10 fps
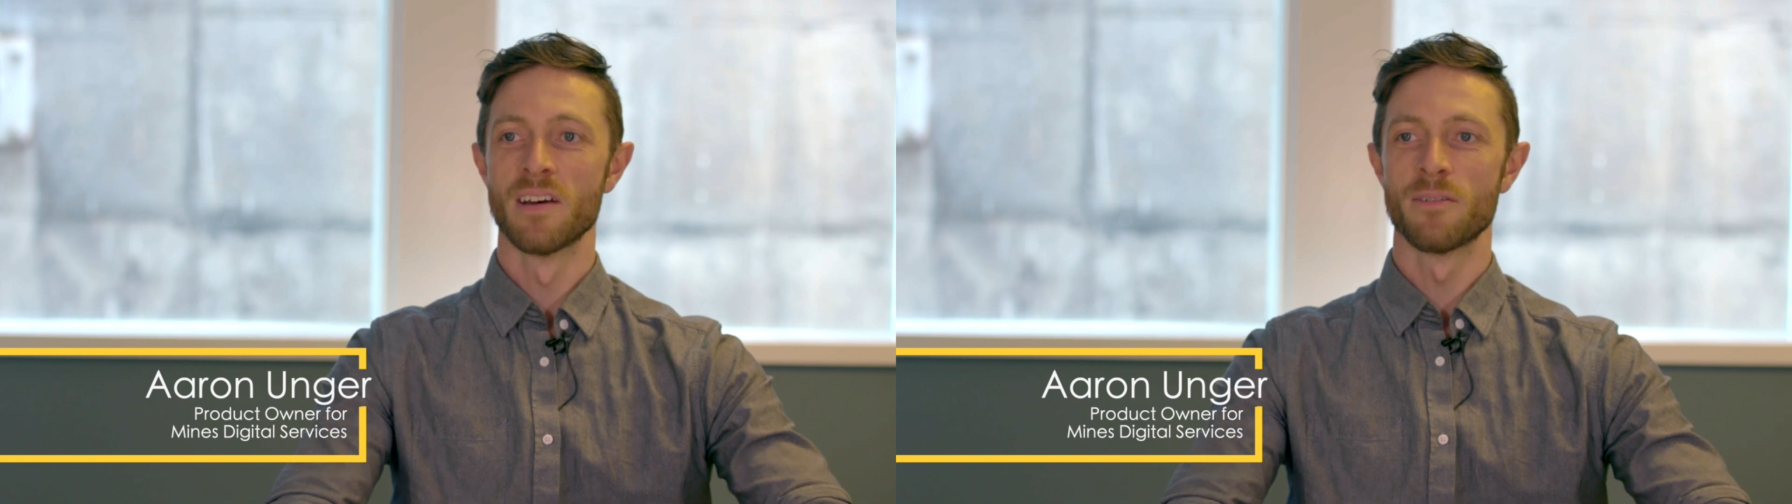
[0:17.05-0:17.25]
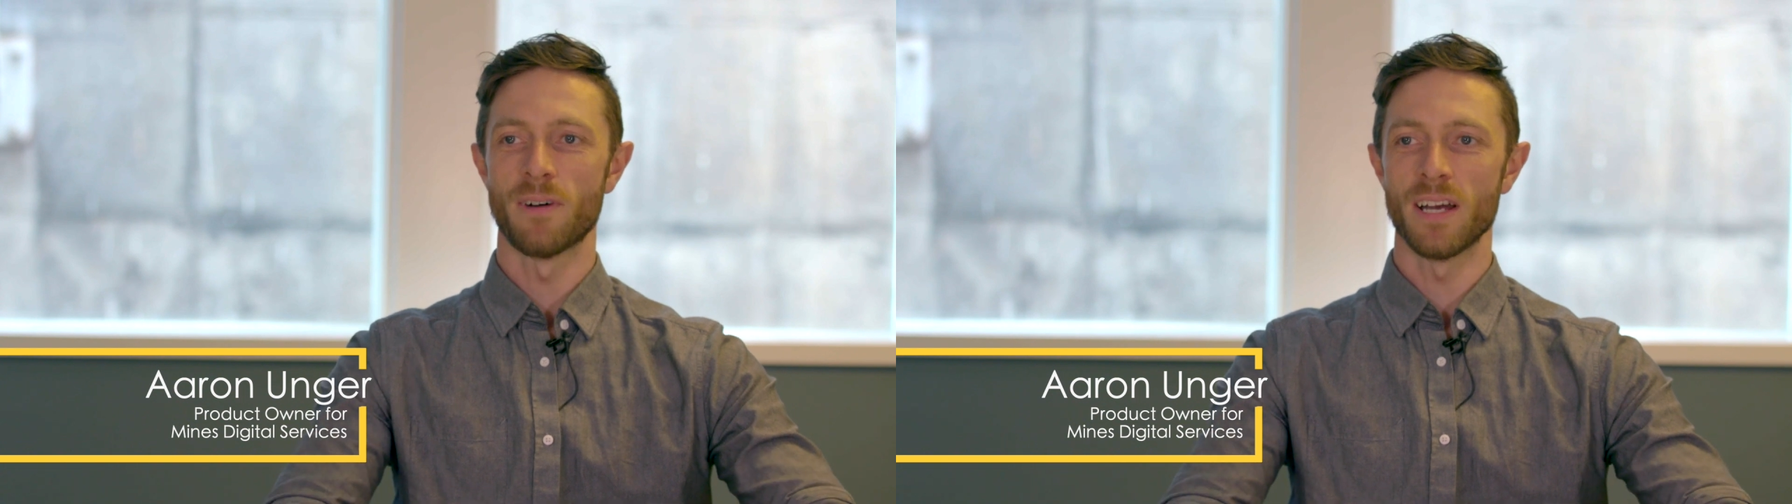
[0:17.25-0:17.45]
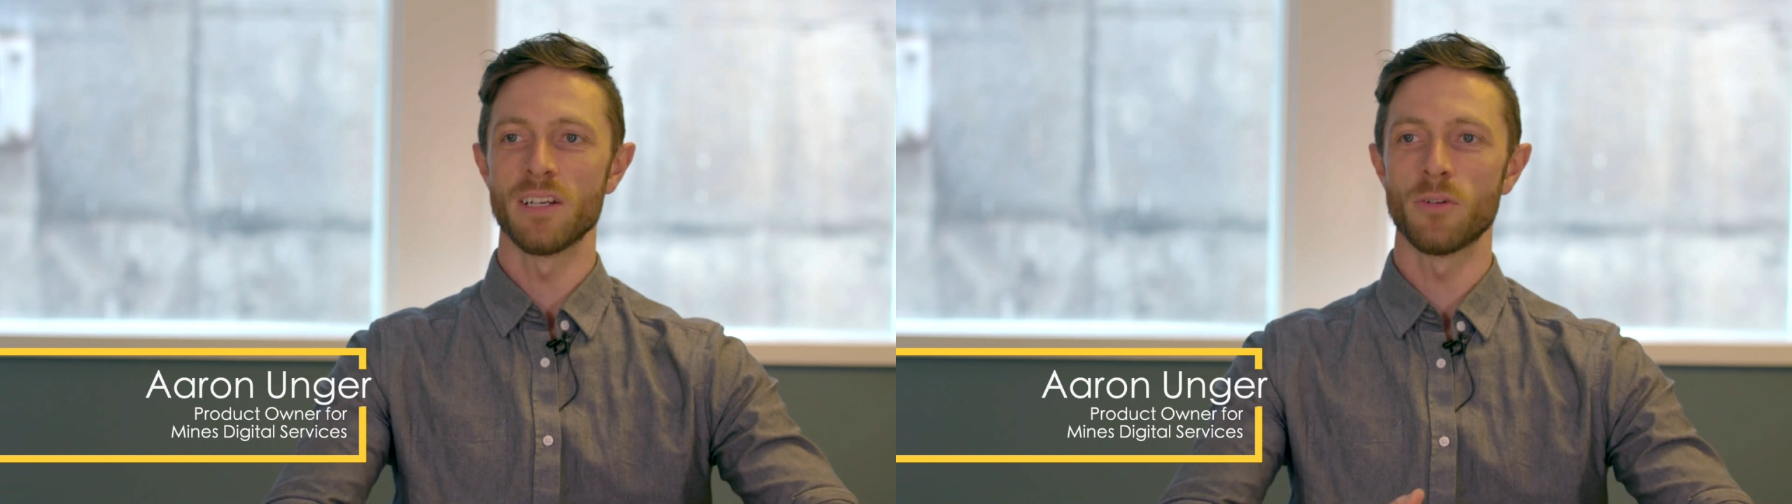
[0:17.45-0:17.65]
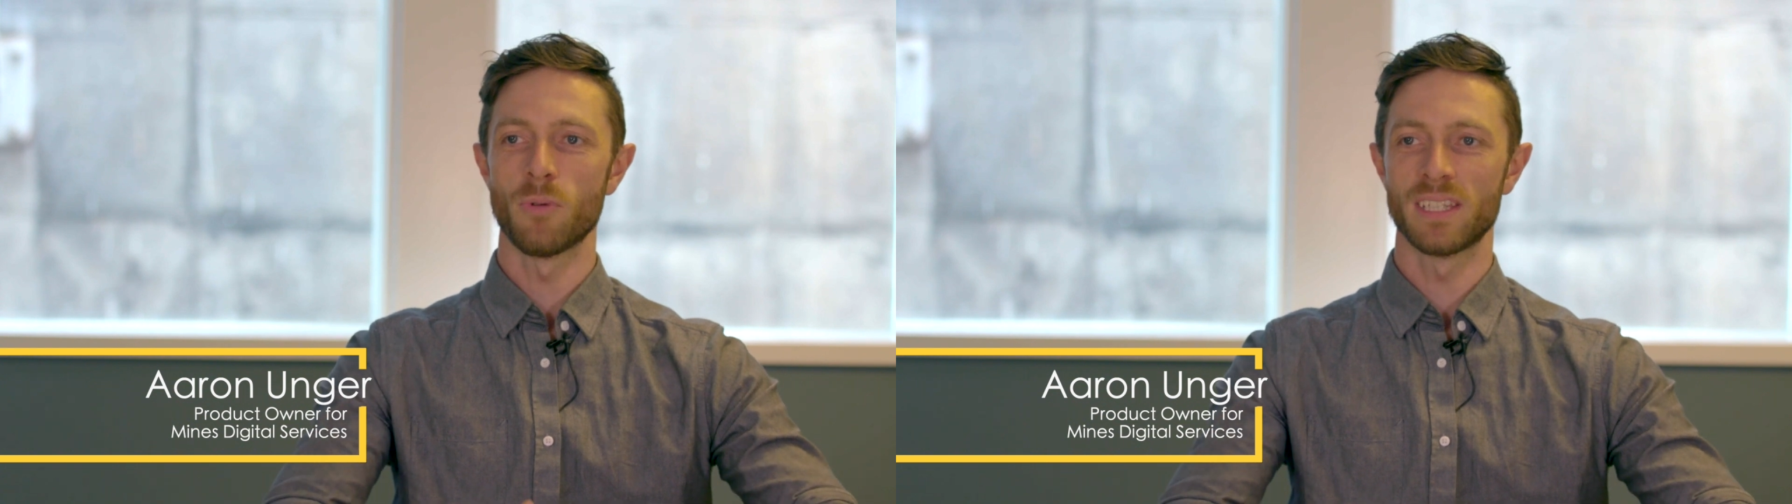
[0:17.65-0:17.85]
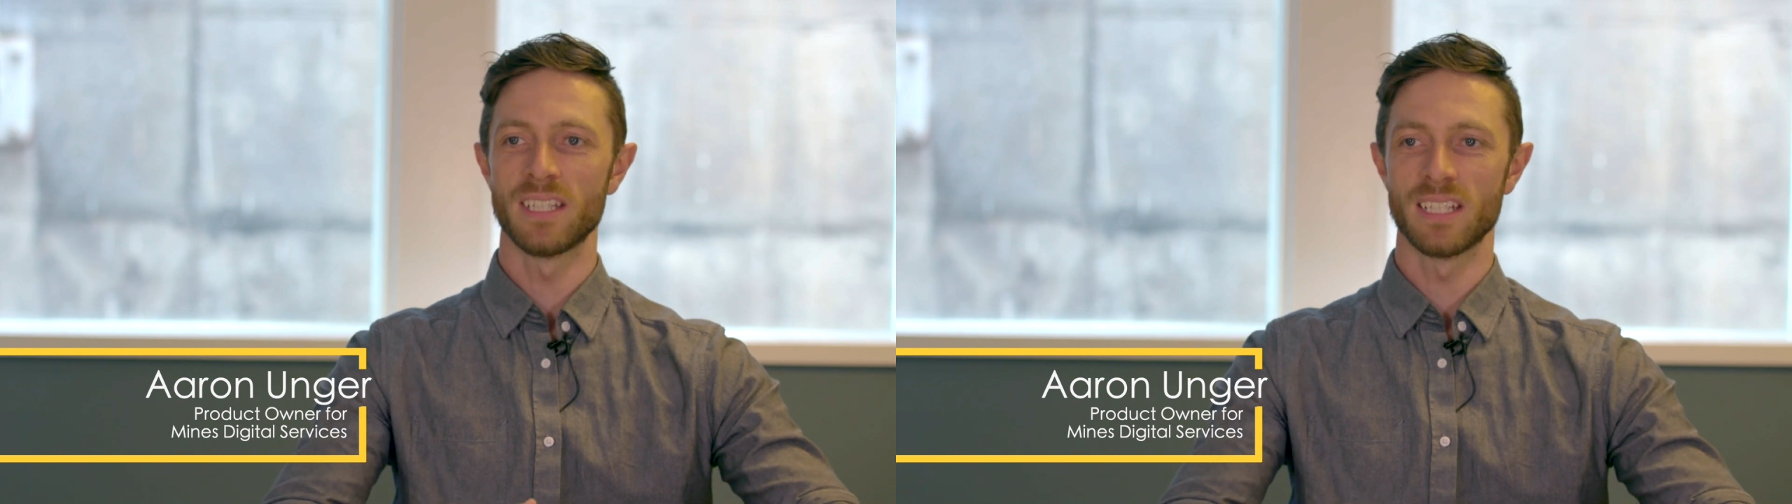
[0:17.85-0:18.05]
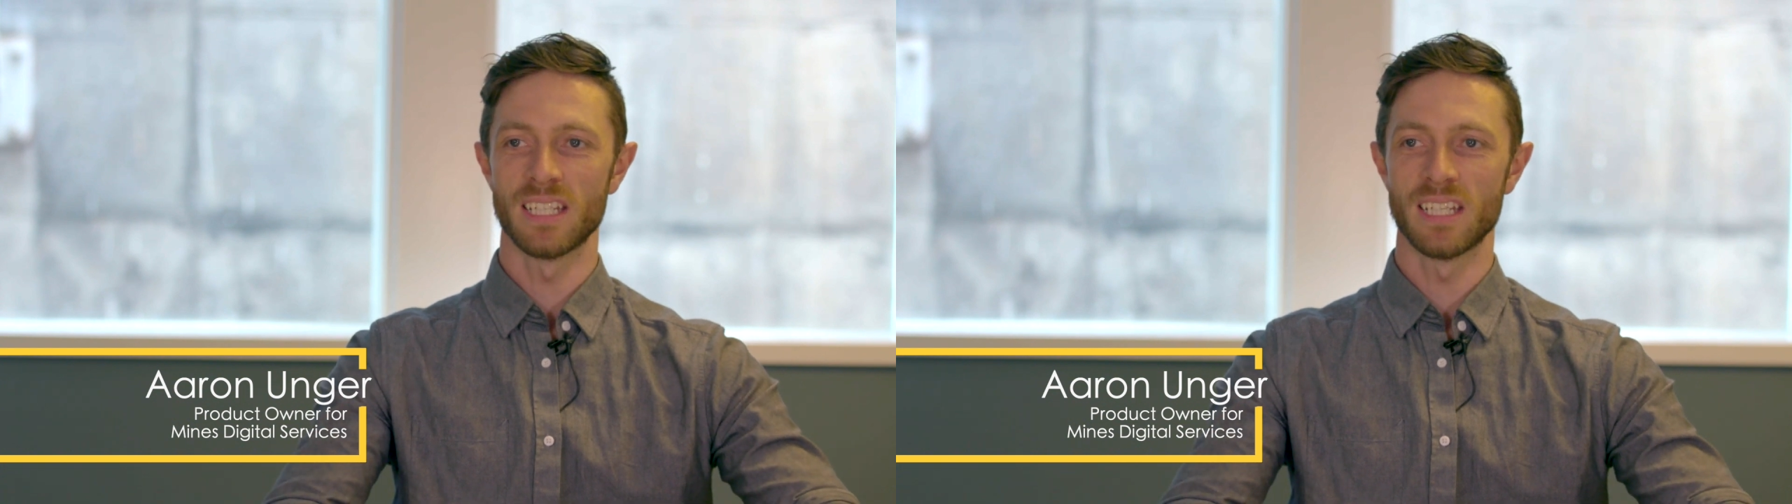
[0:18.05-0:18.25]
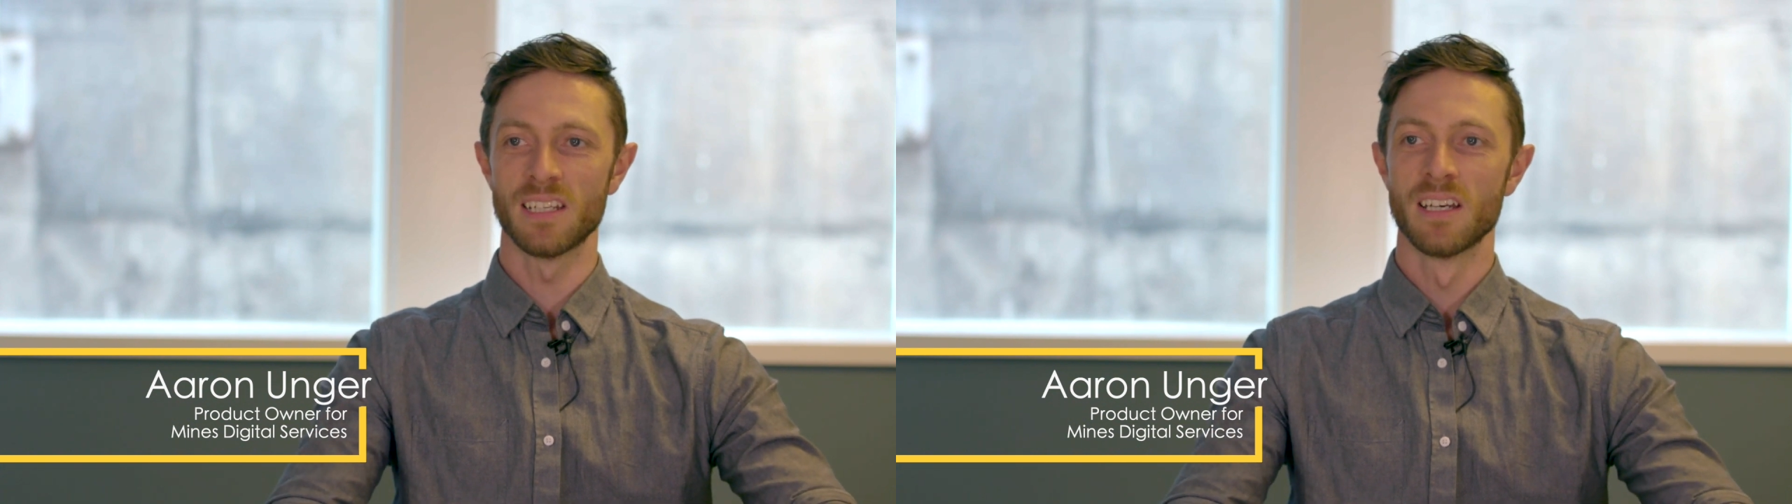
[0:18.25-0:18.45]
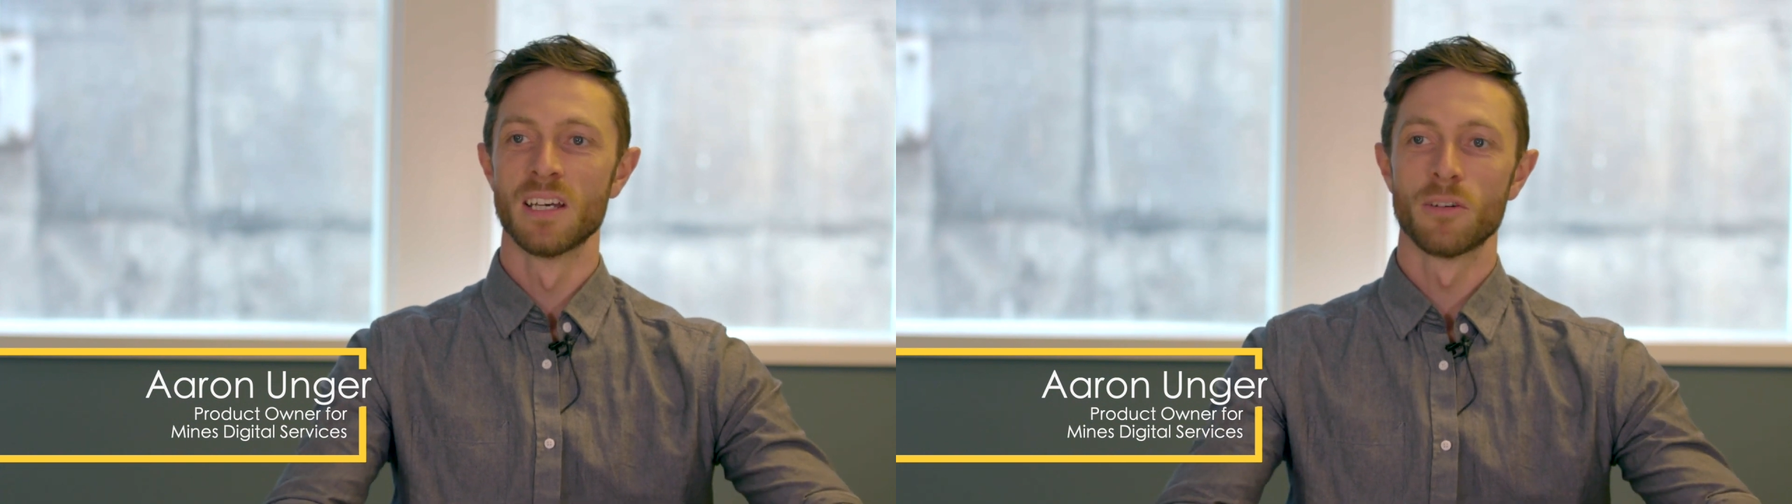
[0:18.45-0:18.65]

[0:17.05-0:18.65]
find out what they need,